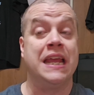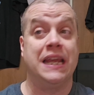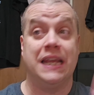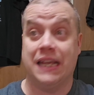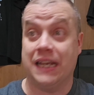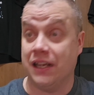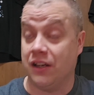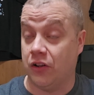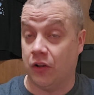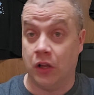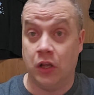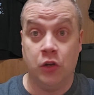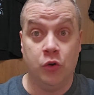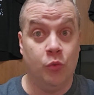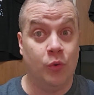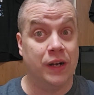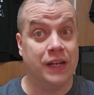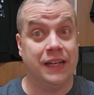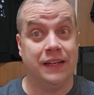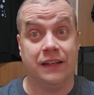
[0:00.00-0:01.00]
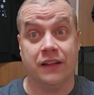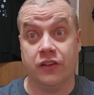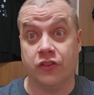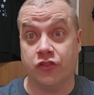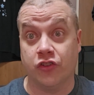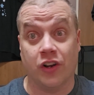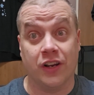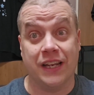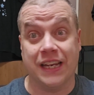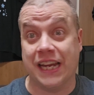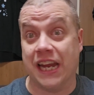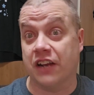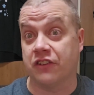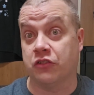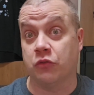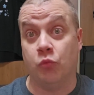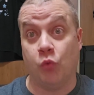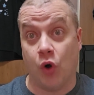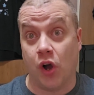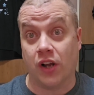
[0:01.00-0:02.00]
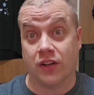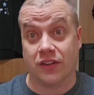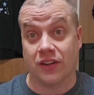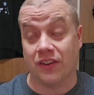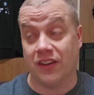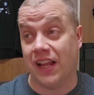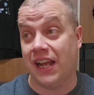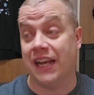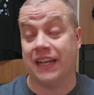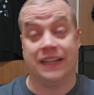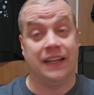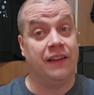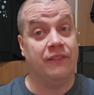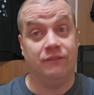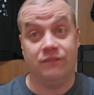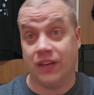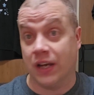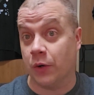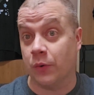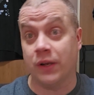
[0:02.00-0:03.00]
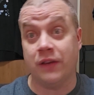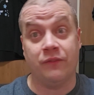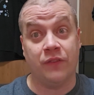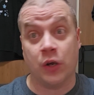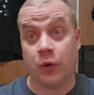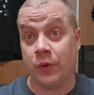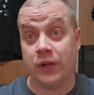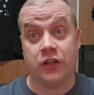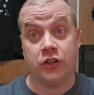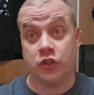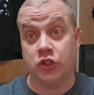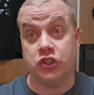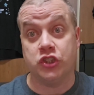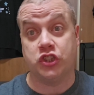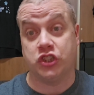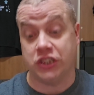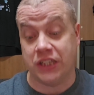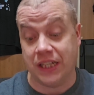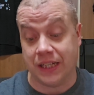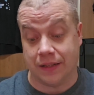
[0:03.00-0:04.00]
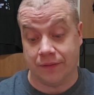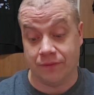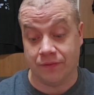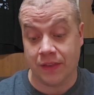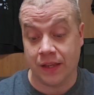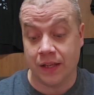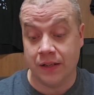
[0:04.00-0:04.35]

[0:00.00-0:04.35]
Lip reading: hell, what he did is Johnny Cash and Walk the Line. Very, very good shit.